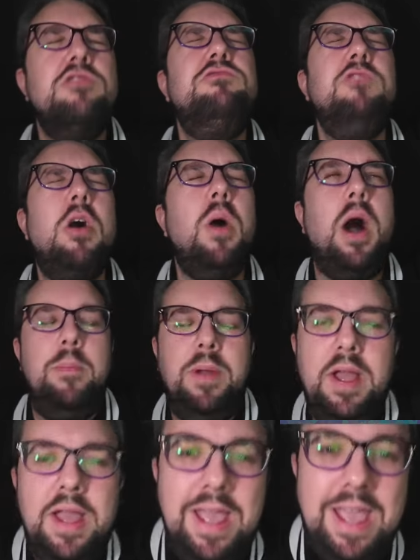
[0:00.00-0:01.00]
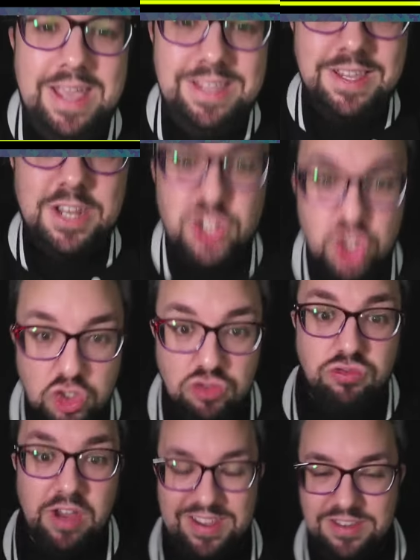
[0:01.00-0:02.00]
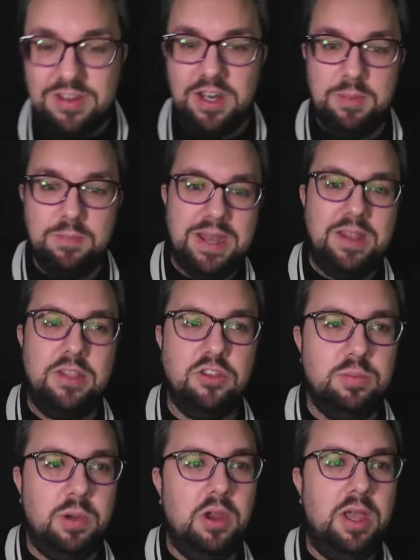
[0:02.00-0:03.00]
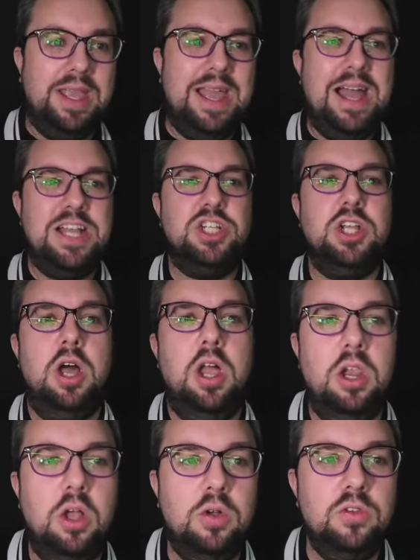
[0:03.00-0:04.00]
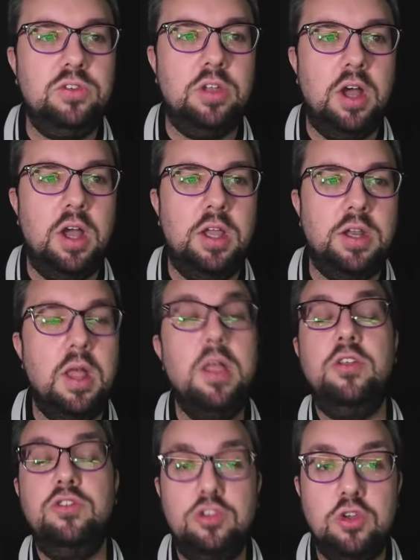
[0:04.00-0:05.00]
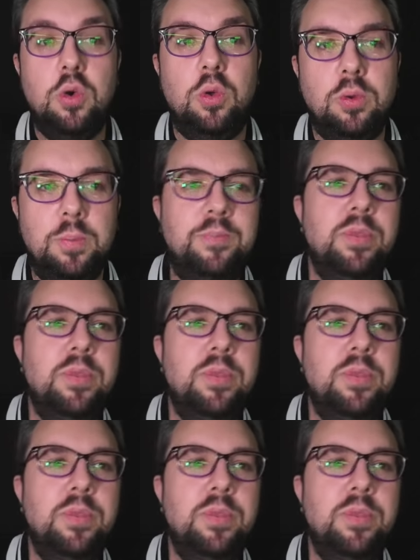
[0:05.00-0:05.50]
Grow up. He's just recently been in the Spotlight Cash alongside Scorn.